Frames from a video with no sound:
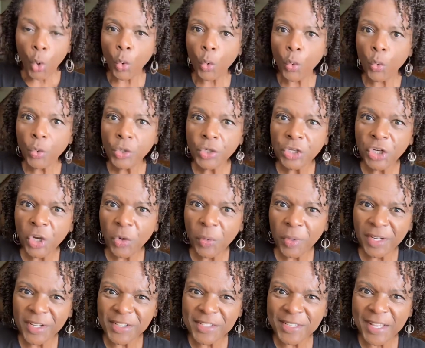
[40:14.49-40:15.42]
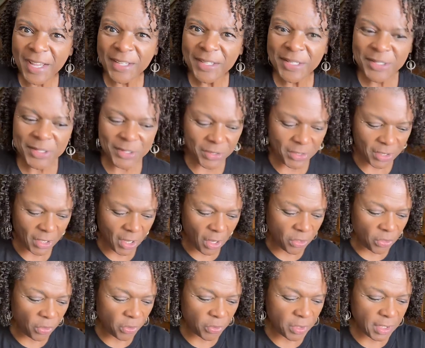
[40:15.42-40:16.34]
Oh, you know what else I could do?
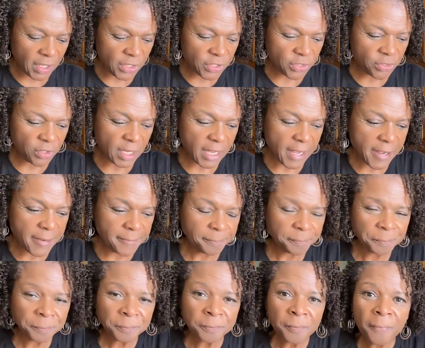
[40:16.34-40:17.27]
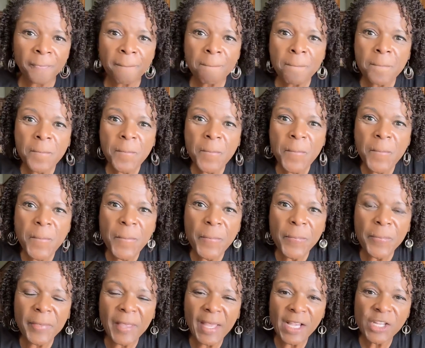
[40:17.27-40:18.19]
Y'all know yesterday
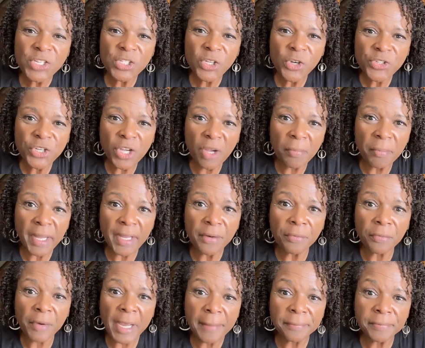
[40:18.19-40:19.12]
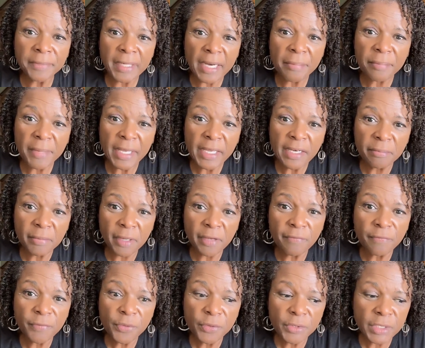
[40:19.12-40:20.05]
I showed y'all my wrap that I made in
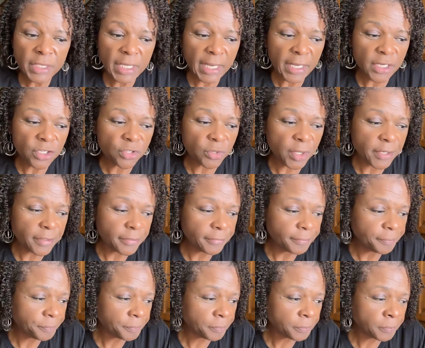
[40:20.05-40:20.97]
my food dehydrator.